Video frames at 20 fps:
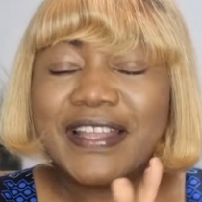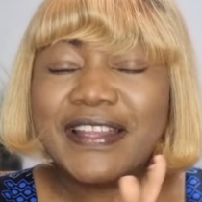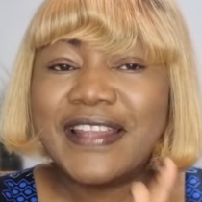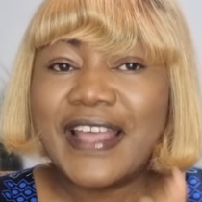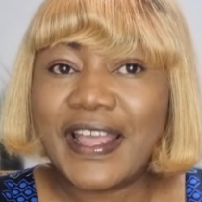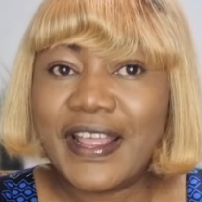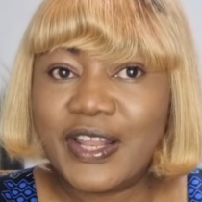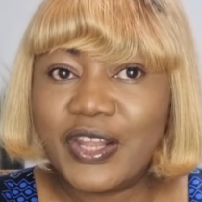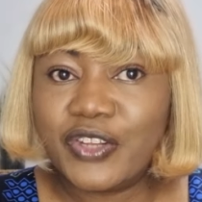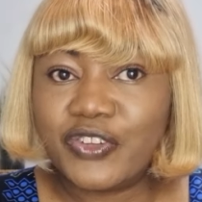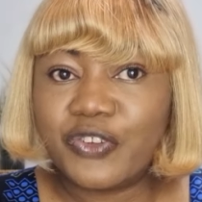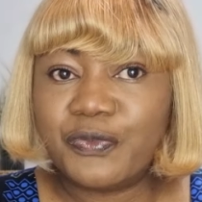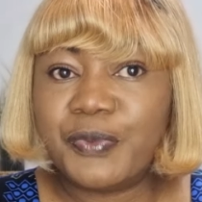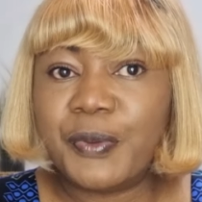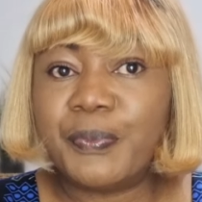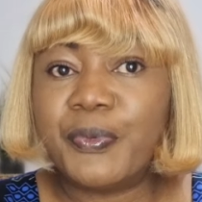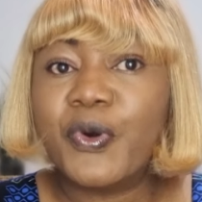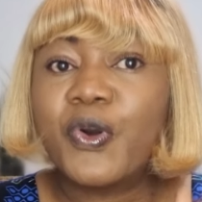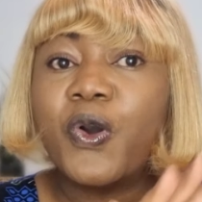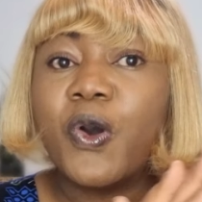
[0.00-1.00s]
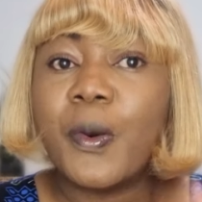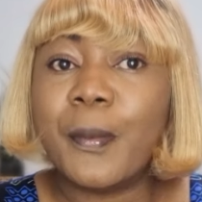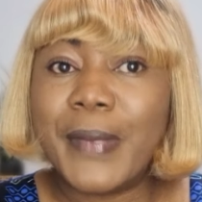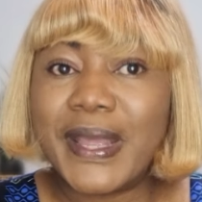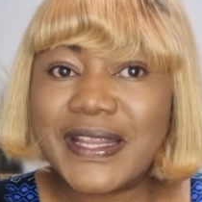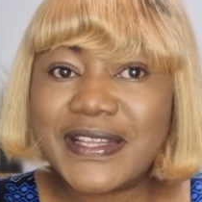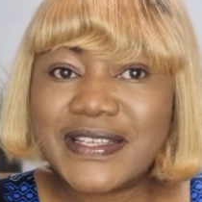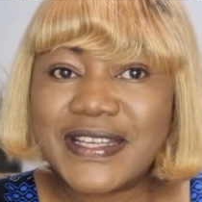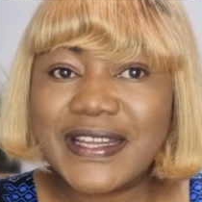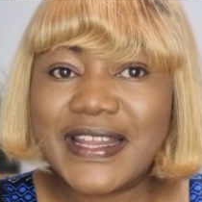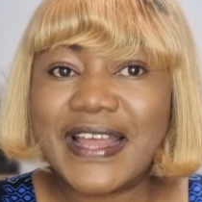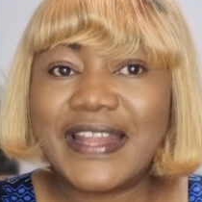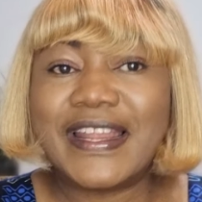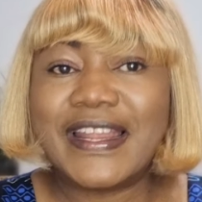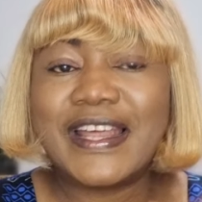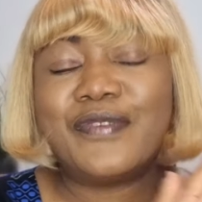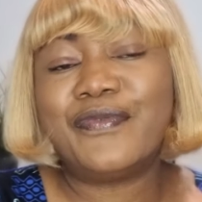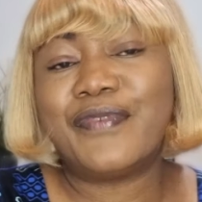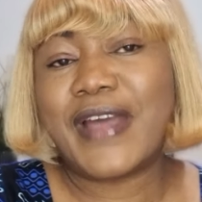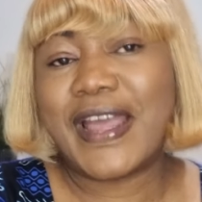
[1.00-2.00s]
that a lot of people commented and
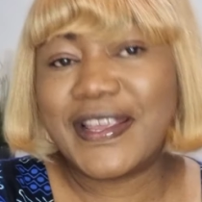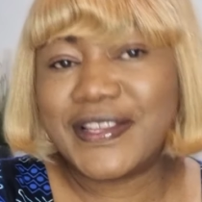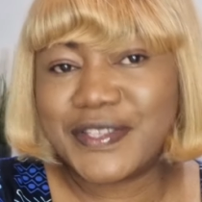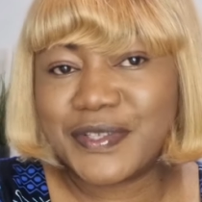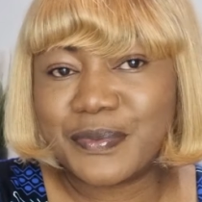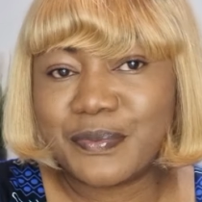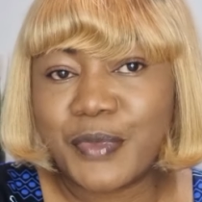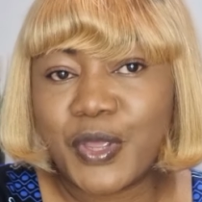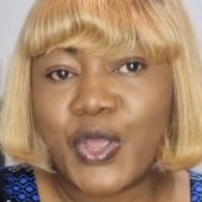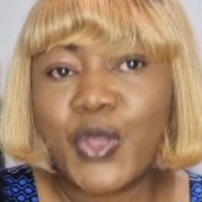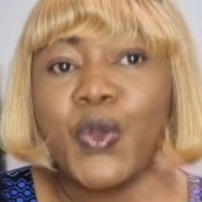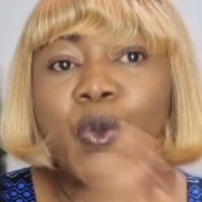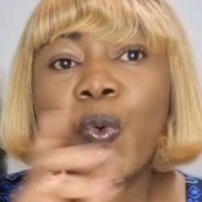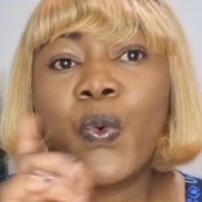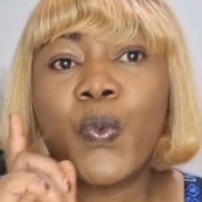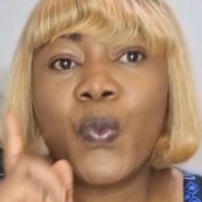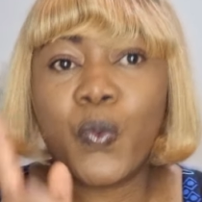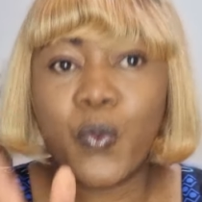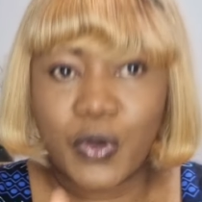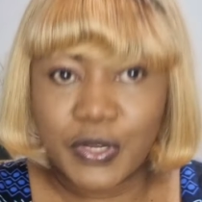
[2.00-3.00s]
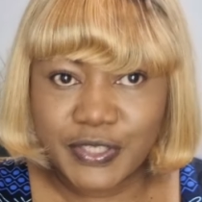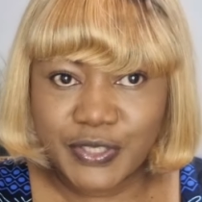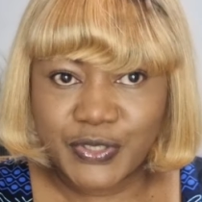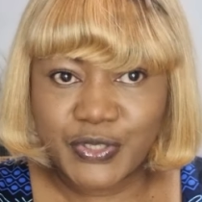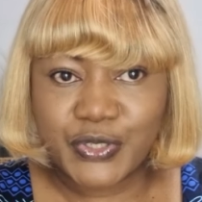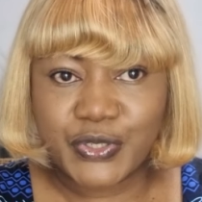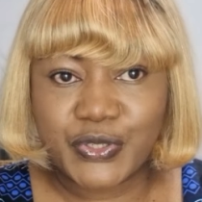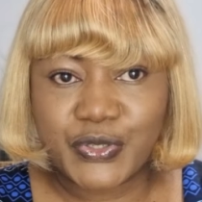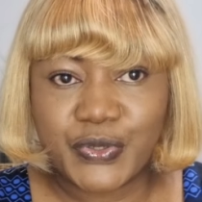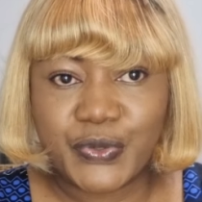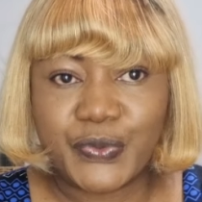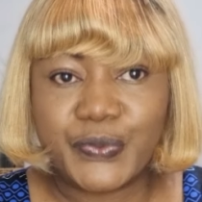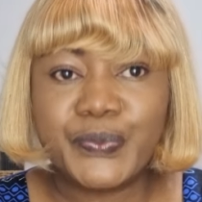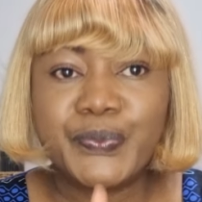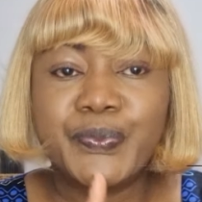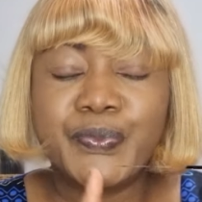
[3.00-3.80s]
advised me what to do.